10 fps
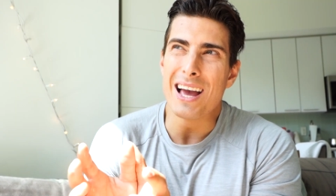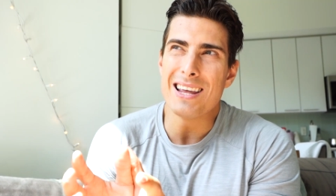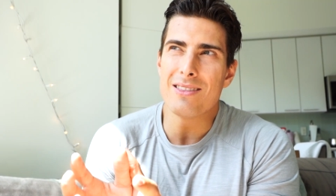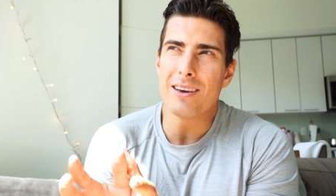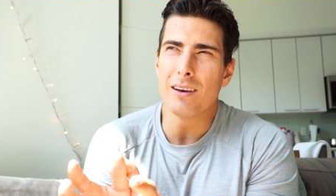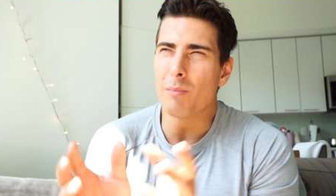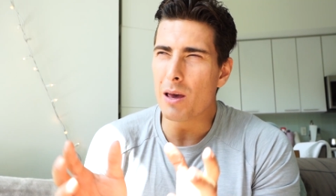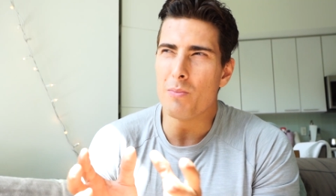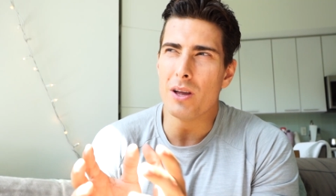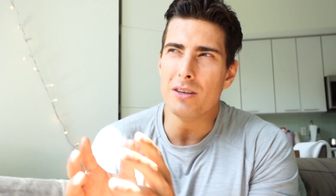anything, in my
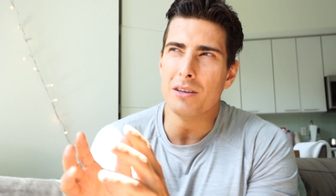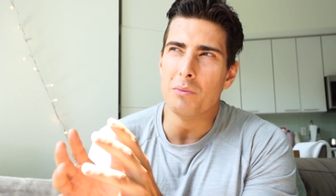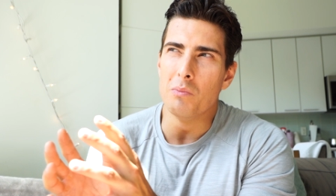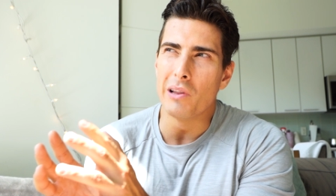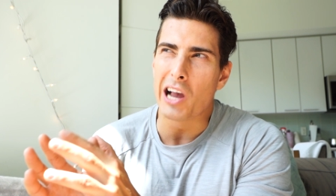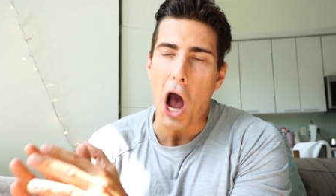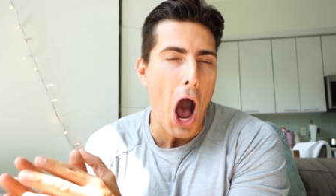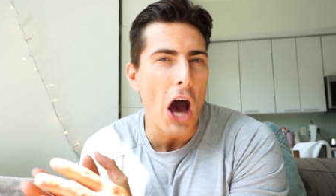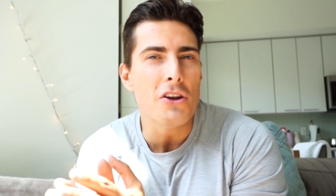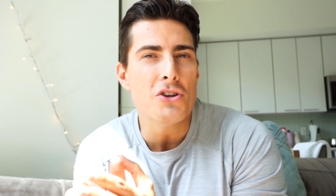opinion, like
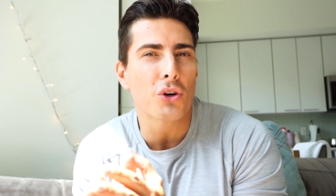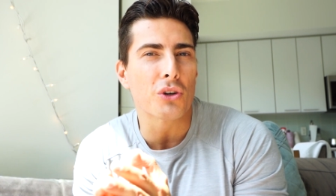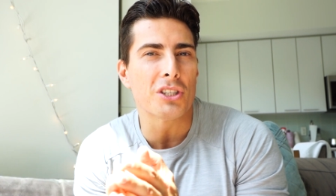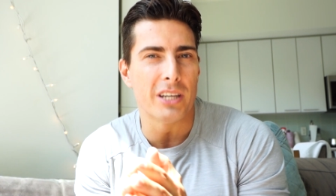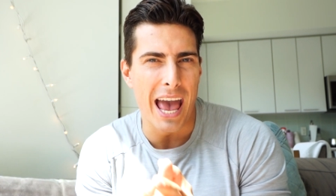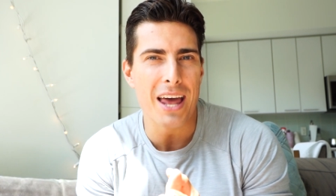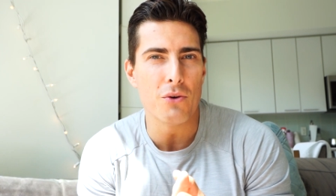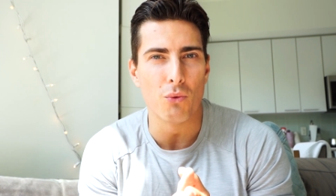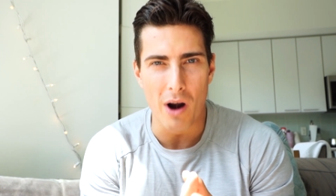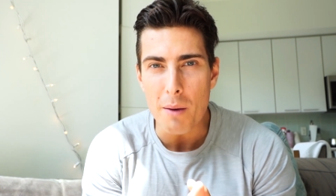under
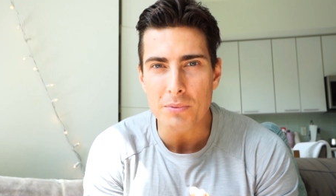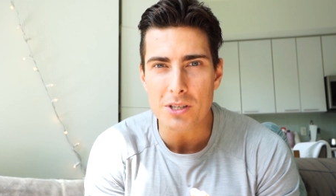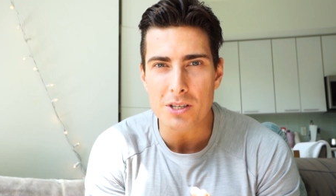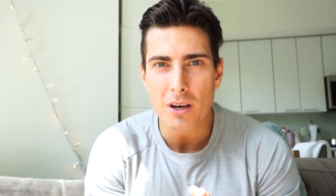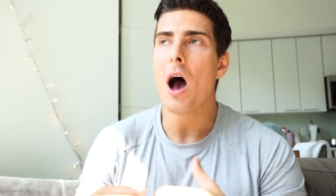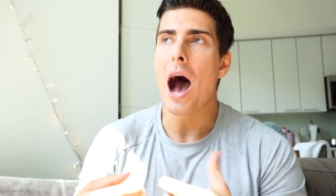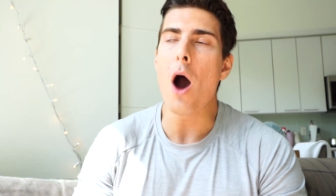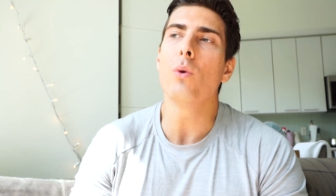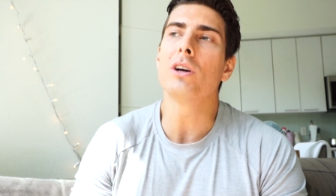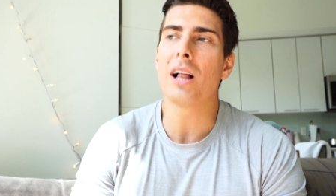10 reps, I
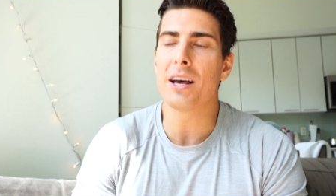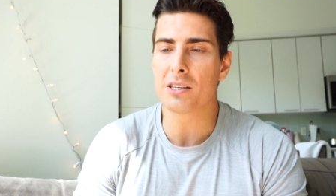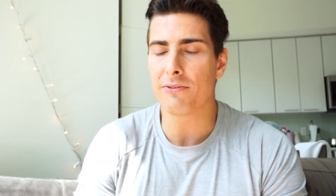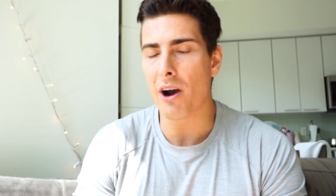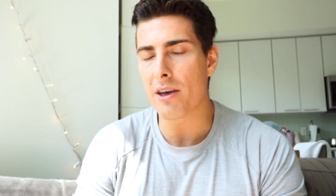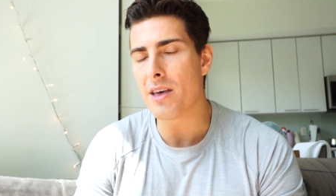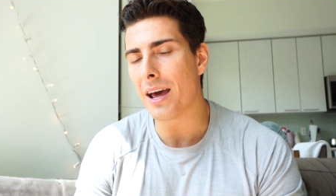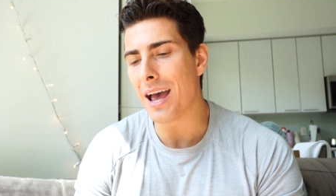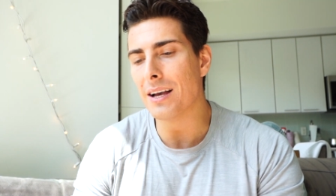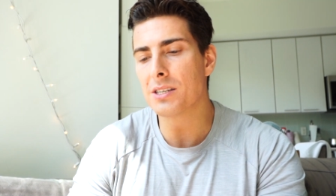would classify
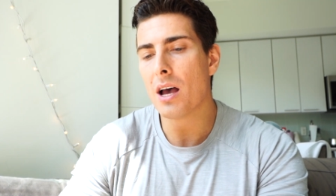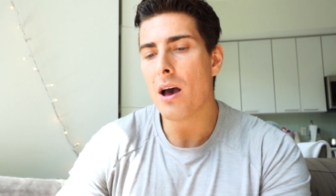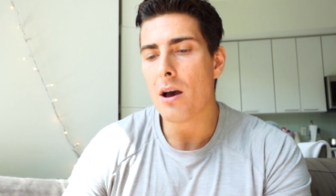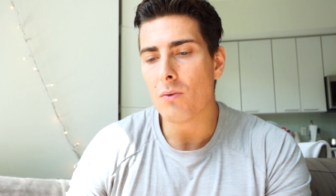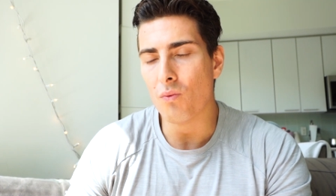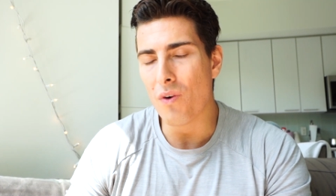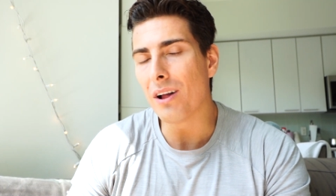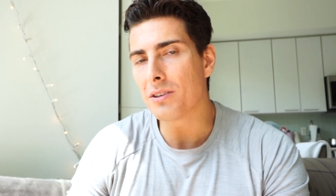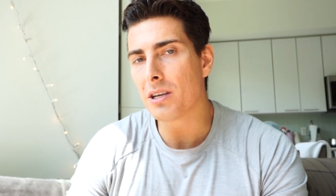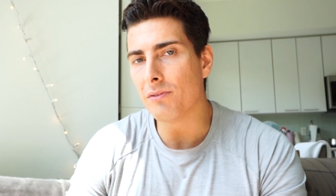that as
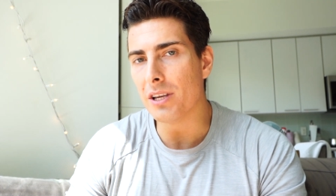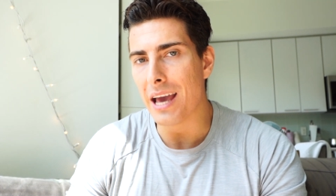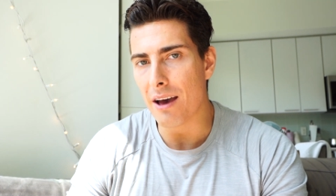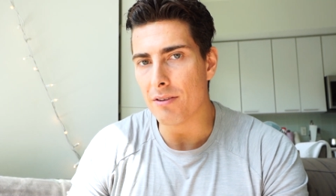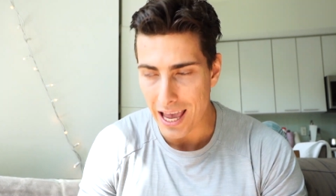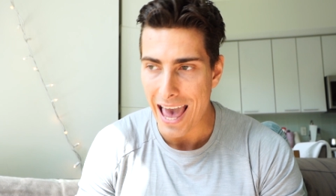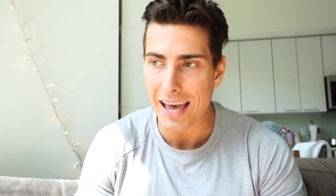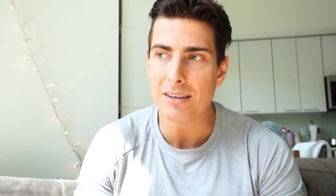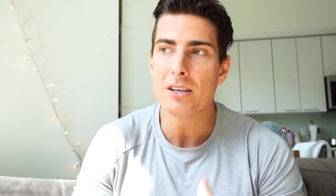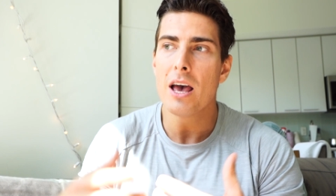relatively heavy.
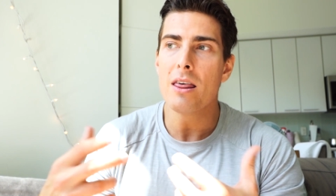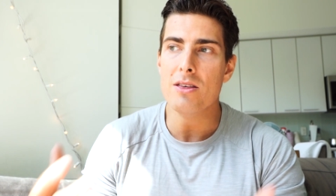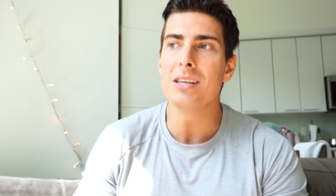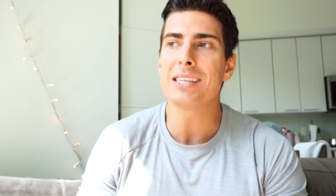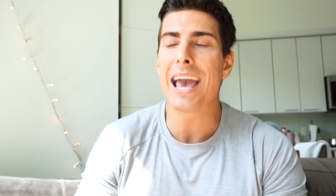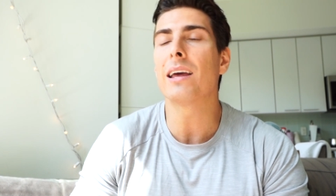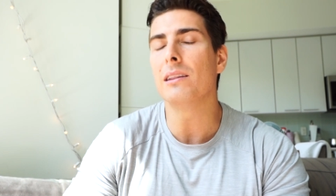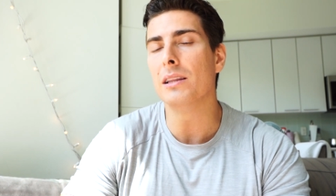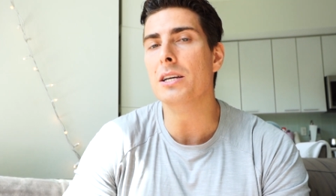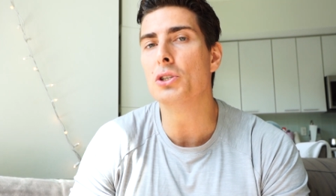And this
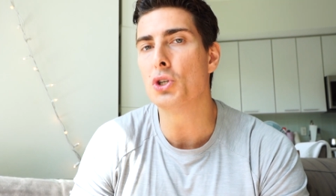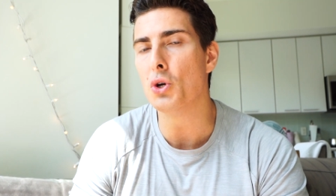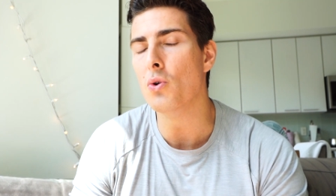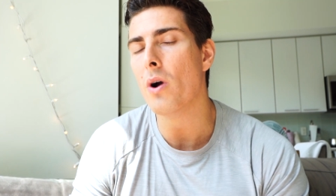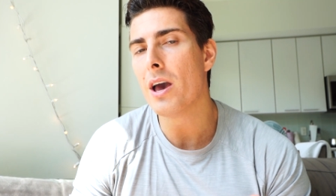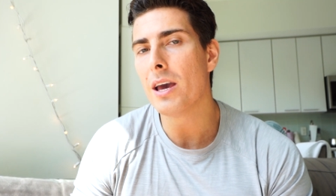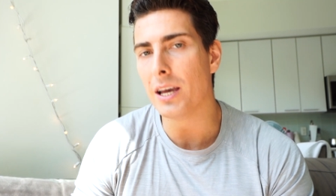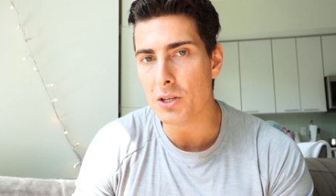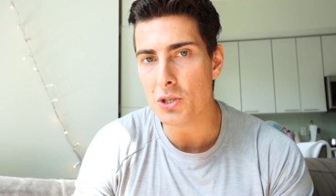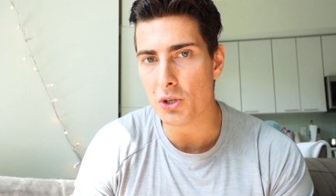can lead to
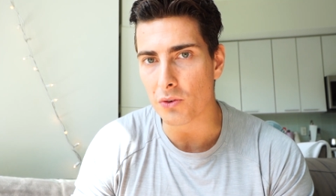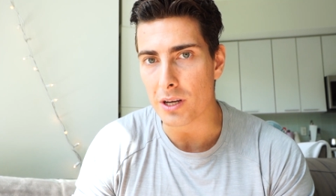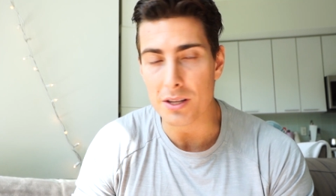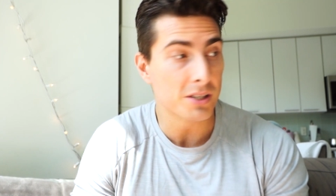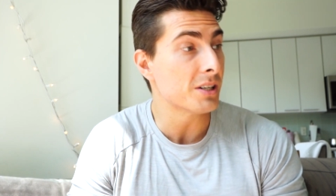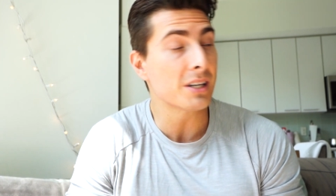injury. This is